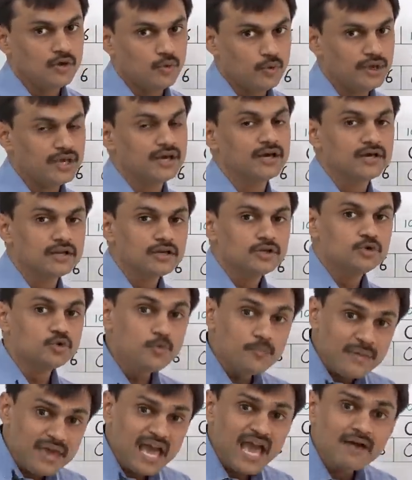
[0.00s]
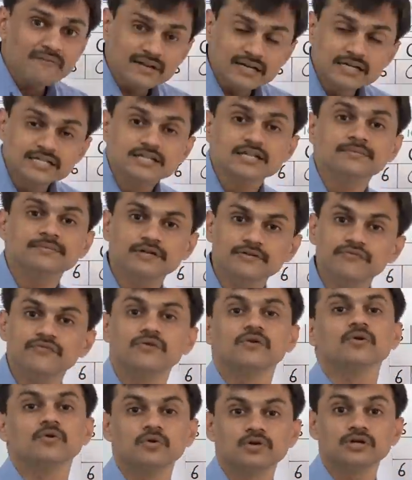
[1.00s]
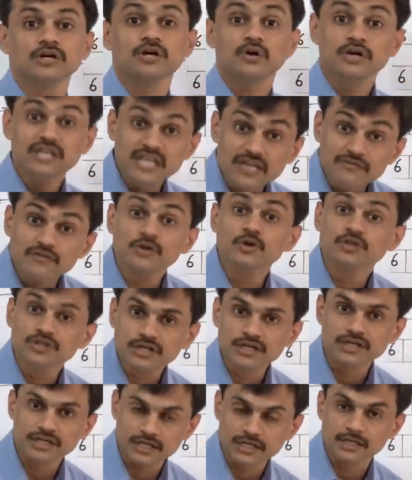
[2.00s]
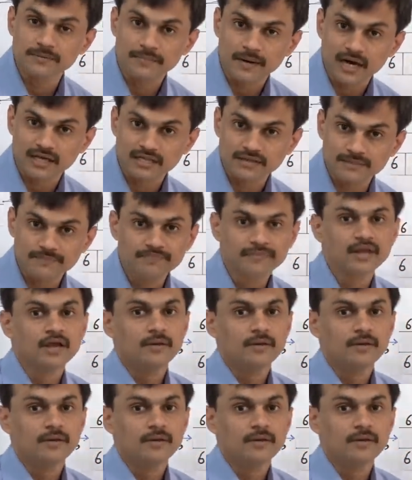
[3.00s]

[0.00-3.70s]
where you may have a little bit float even on the critical path.